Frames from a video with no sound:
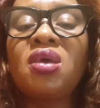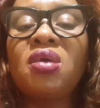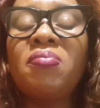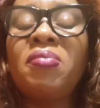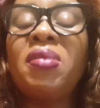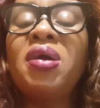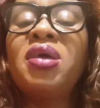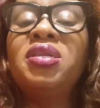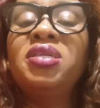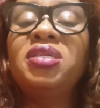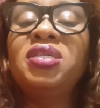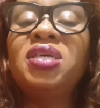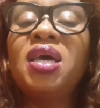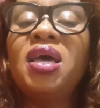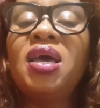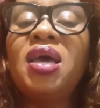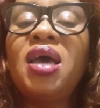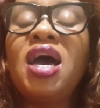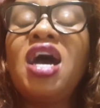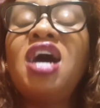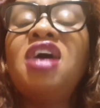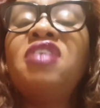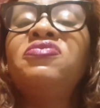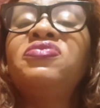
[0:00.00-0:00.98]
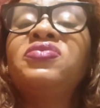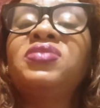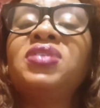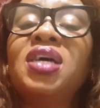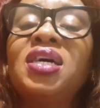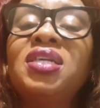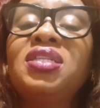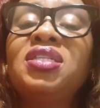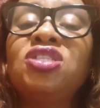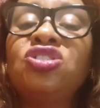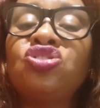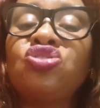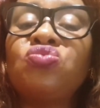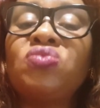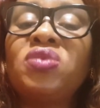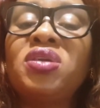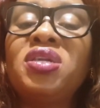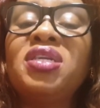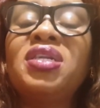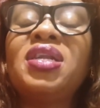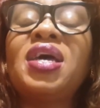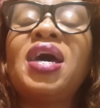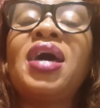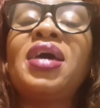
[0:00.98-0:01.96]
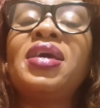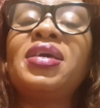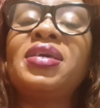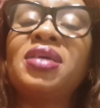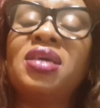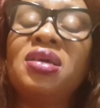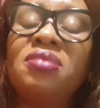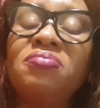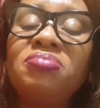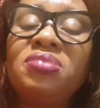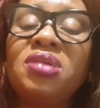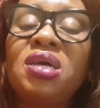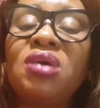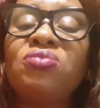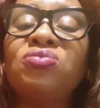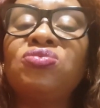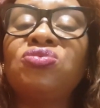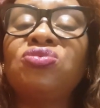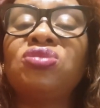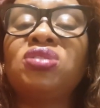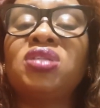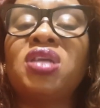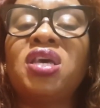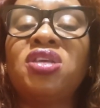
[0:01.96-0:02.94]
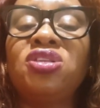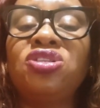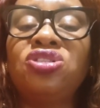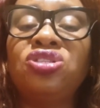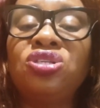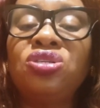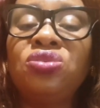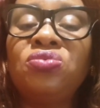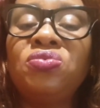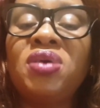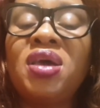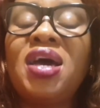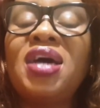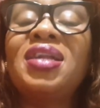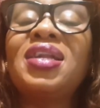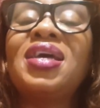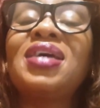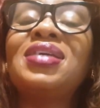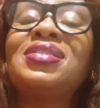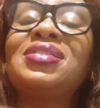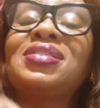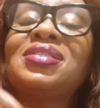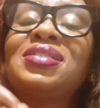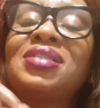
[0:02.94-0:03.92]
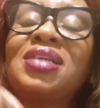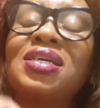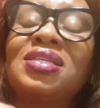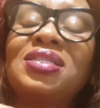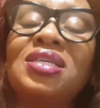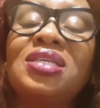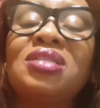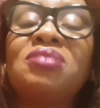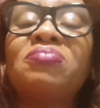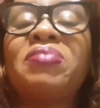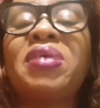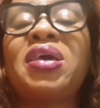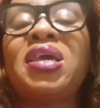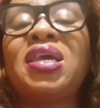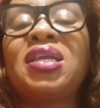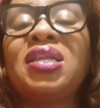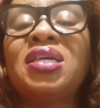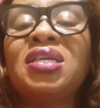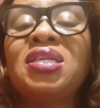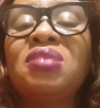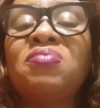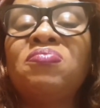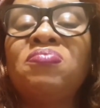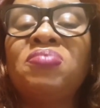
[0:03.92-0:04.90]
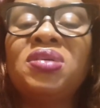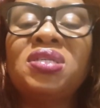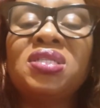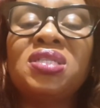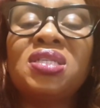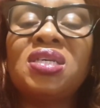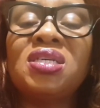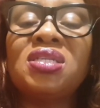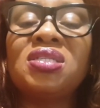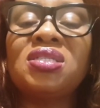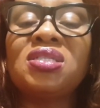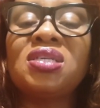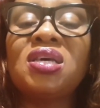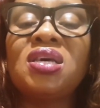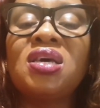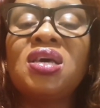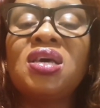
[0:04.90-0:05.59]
My dear, after the training, I came down to Nigeria and I started my cleaning business.